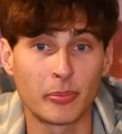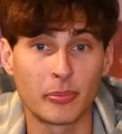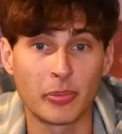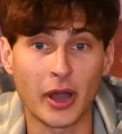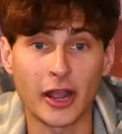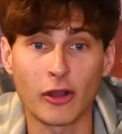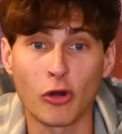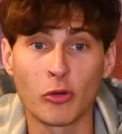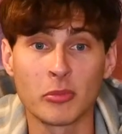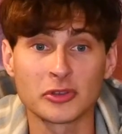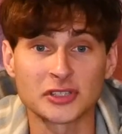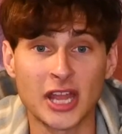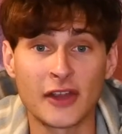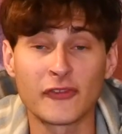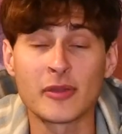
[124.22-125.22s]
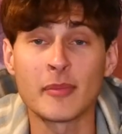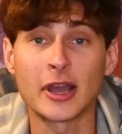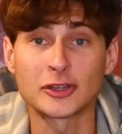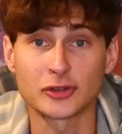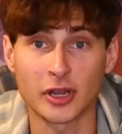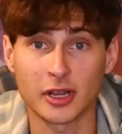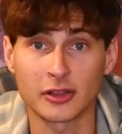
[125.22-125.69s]
by almost every
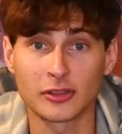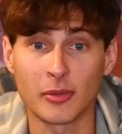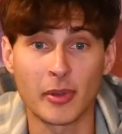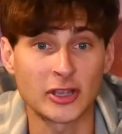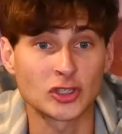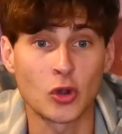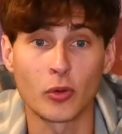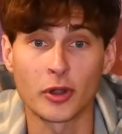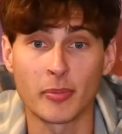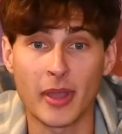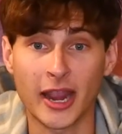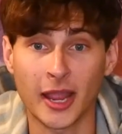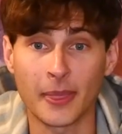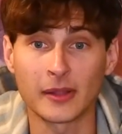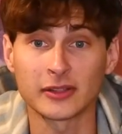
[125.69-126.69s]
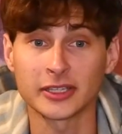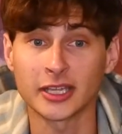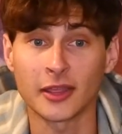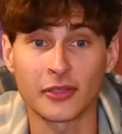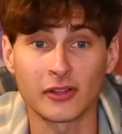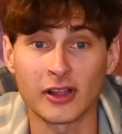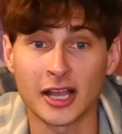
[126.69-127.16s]
metric the best quarterback in the
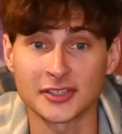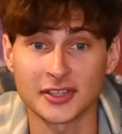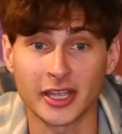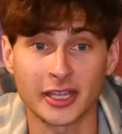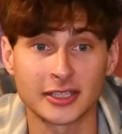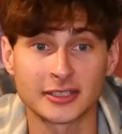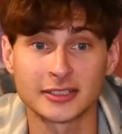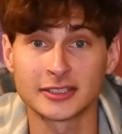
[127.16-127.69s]
league the last like